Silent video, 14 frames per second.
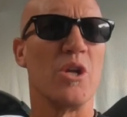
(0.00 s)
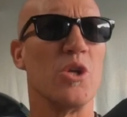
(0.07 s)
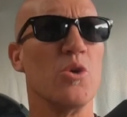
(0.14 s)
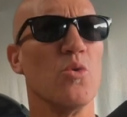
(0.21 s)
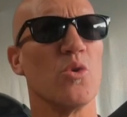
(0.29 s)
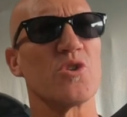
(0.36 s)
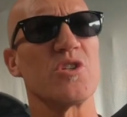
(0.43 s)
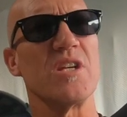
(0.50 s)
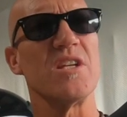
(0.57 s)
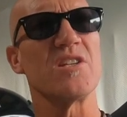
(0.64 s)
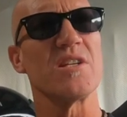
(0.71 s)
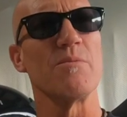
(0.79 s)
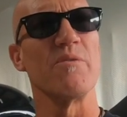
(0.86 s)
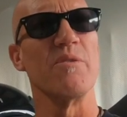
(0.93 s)
you will see
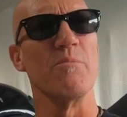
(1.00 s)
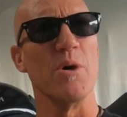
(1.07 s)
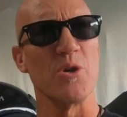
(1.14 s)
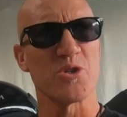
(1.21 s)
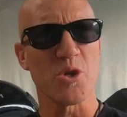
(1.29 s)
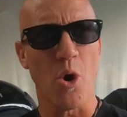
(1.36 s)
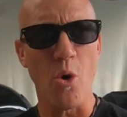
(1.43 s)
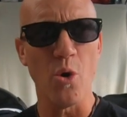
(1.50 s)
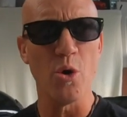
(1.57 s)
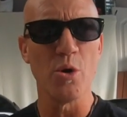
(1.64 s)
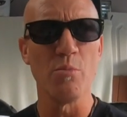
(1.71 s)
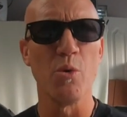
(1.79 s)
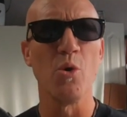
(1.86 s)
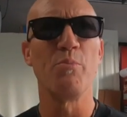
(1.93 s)
some of the most
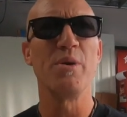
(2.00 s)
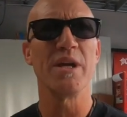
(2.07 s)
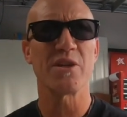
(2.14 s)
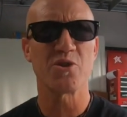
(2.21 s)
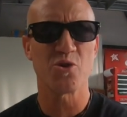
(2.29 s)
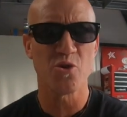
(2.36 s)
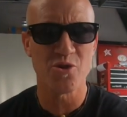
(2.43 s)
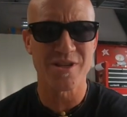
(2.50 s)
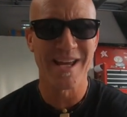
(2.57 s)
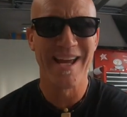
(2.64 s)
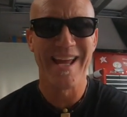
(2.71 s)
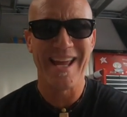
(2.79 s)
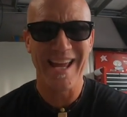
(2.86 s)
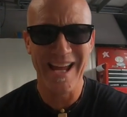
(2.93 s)
horrible pictures
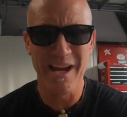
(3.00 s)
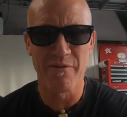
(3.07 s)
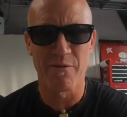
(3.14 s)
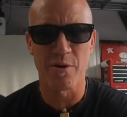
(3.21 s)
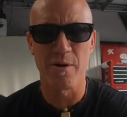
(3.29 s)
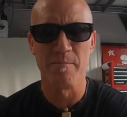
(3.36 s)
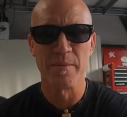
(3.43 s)
ever.